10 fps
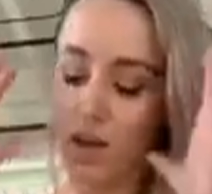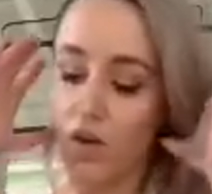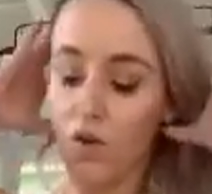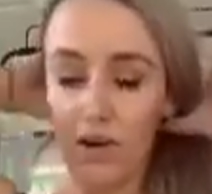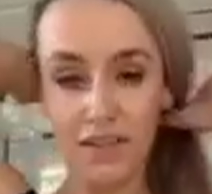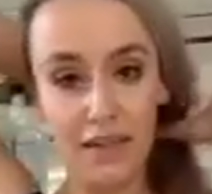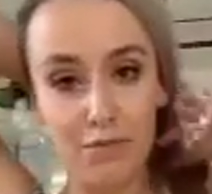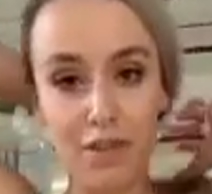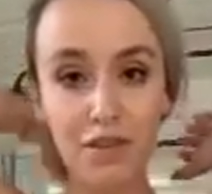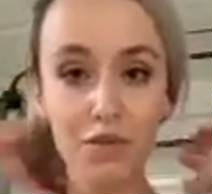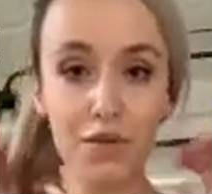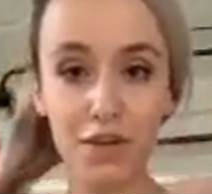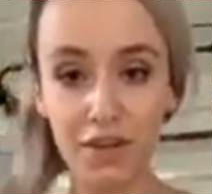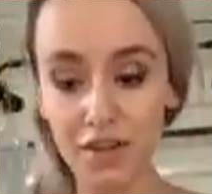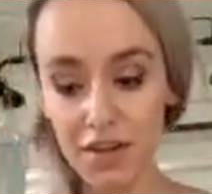or attempted to
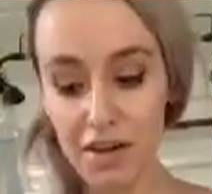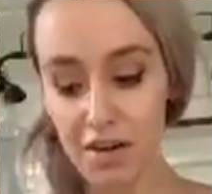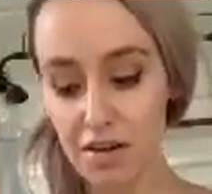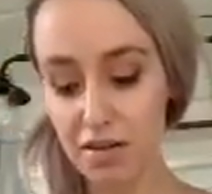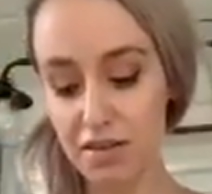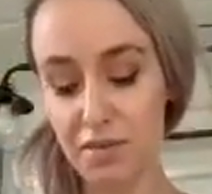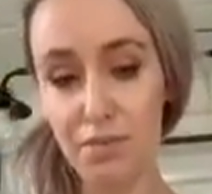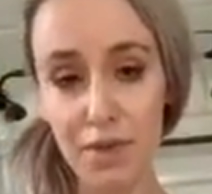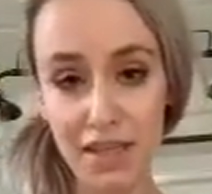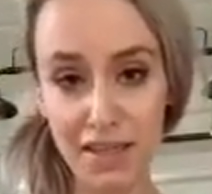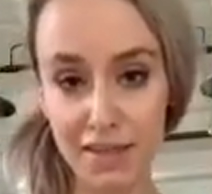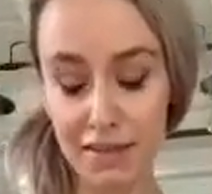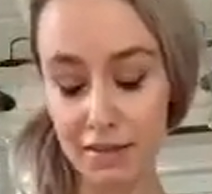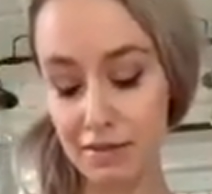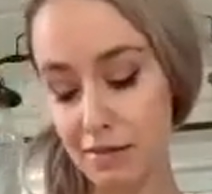order the big
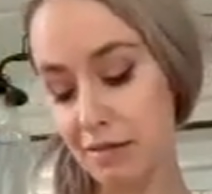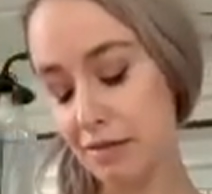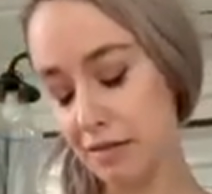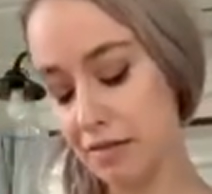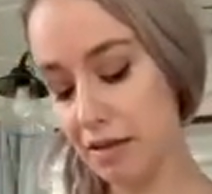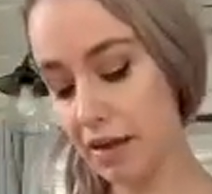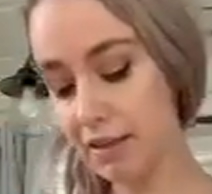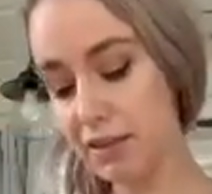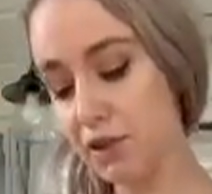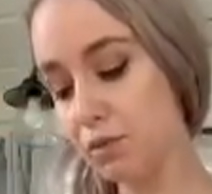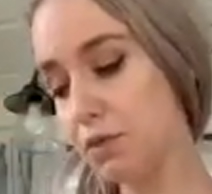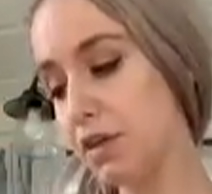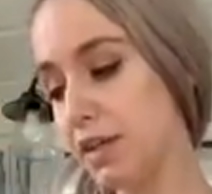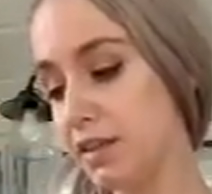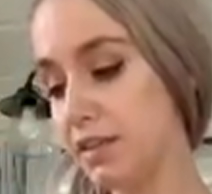ice cube
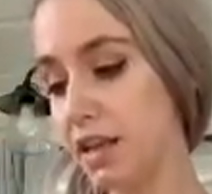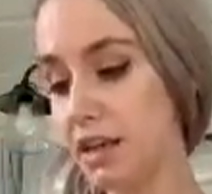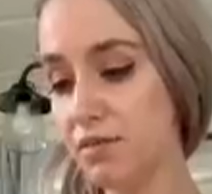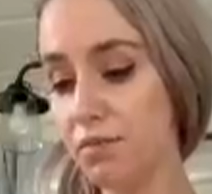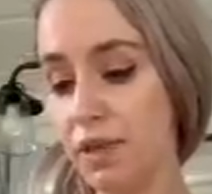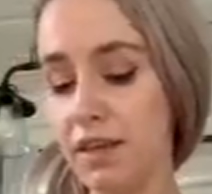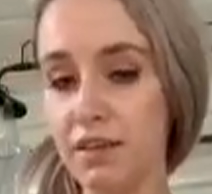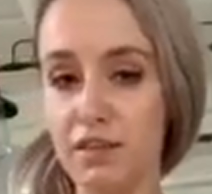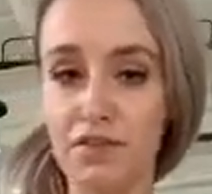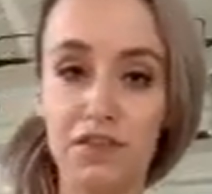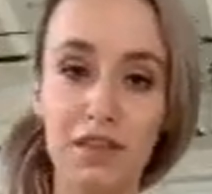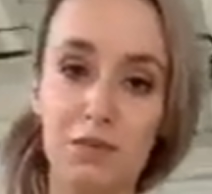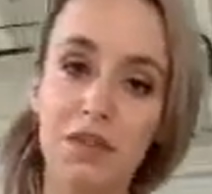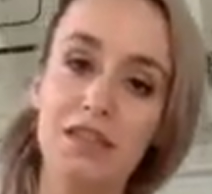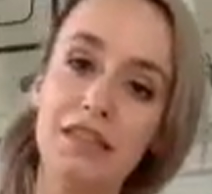trays yet, because for some
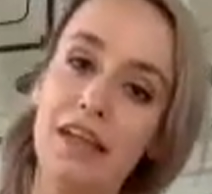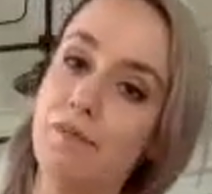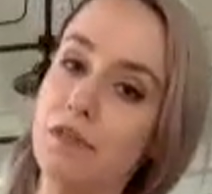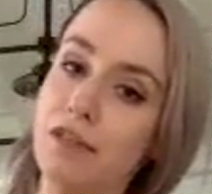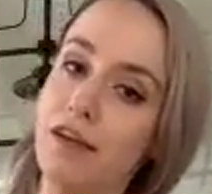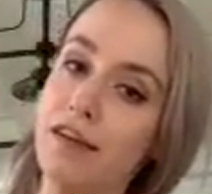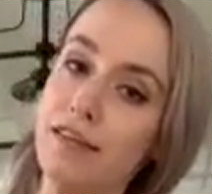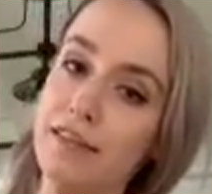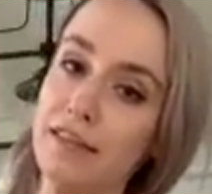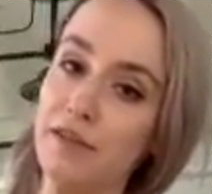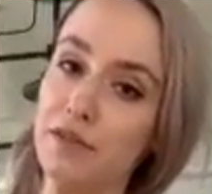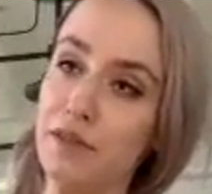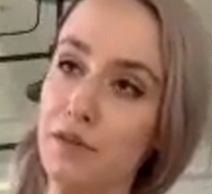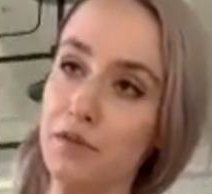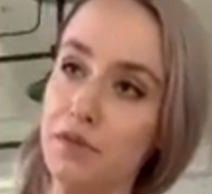reason Amazon considers
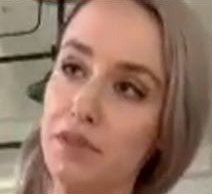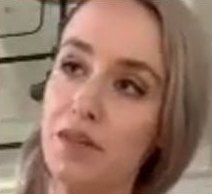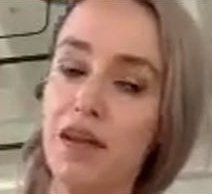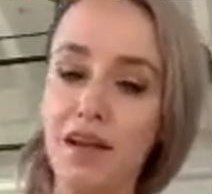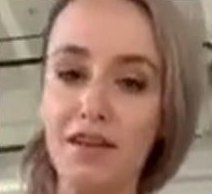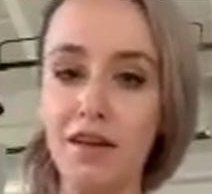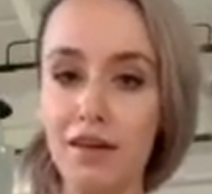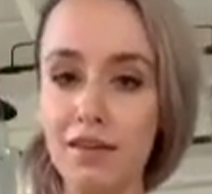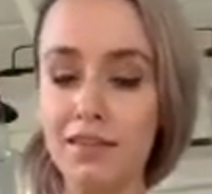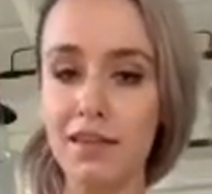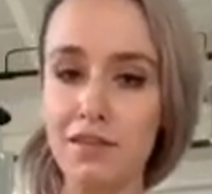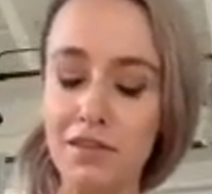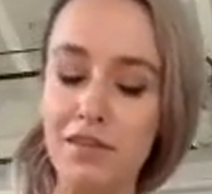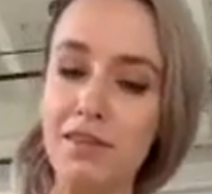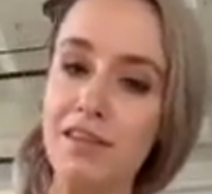those not
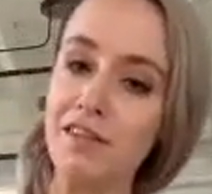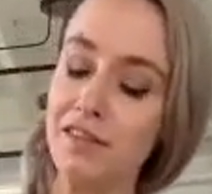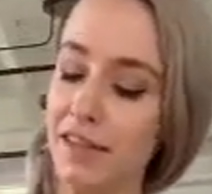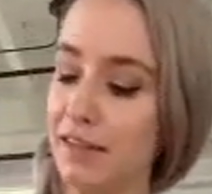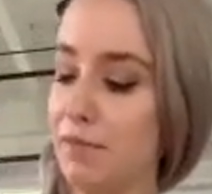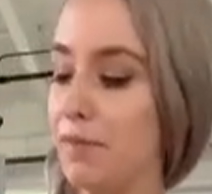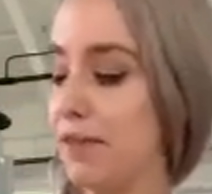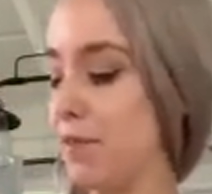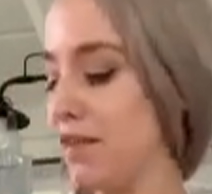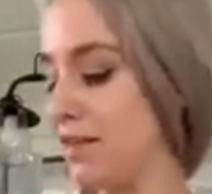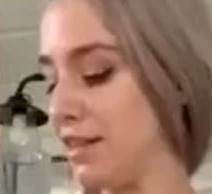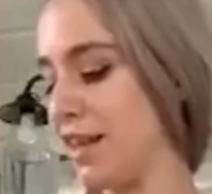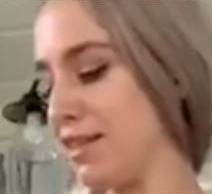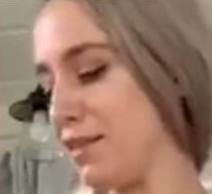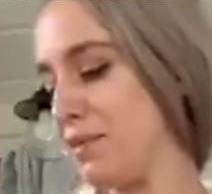essential and it'll take me a month to
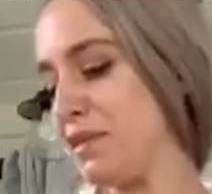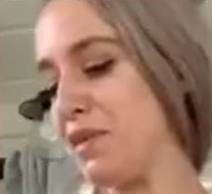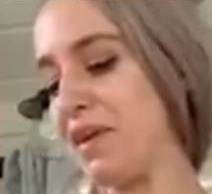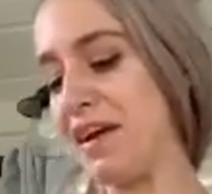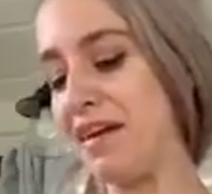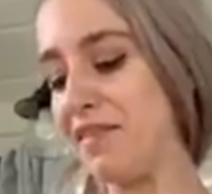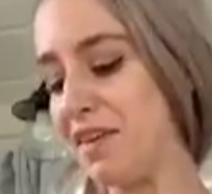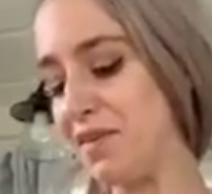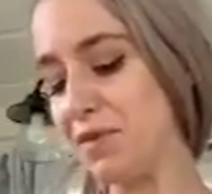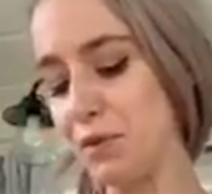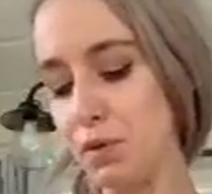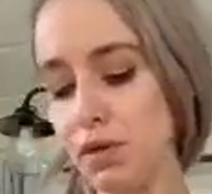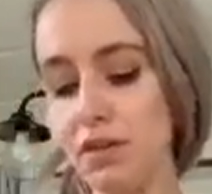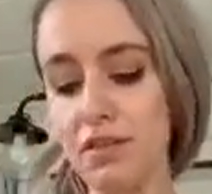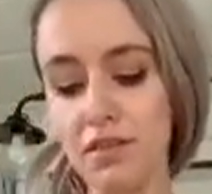get them, so I haven't
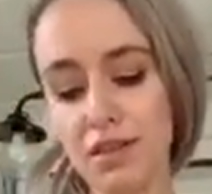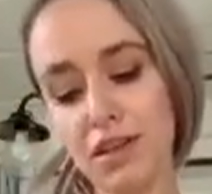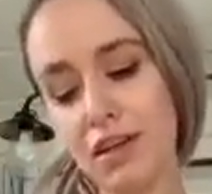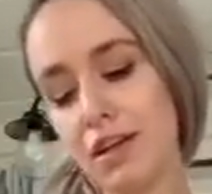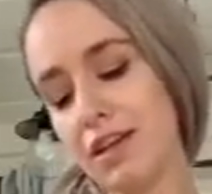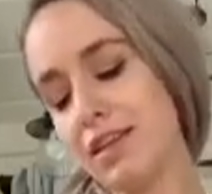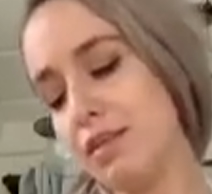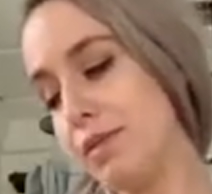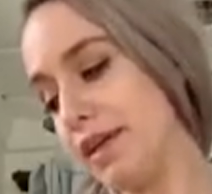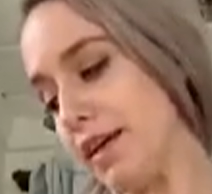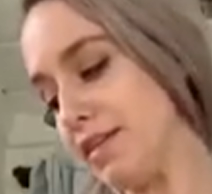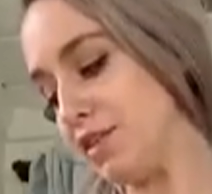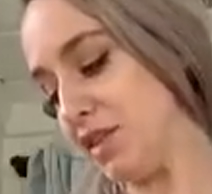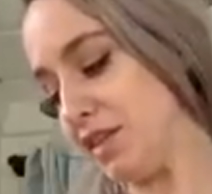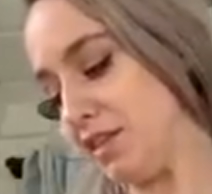ordered the big ice
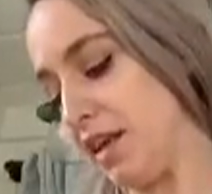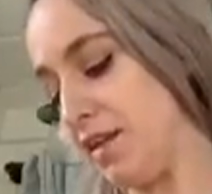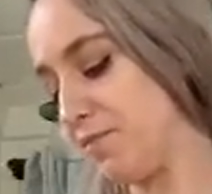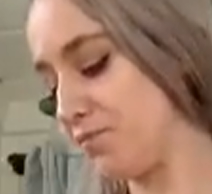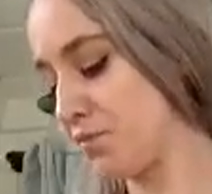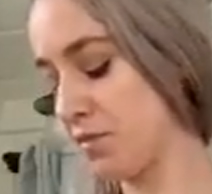trays yet.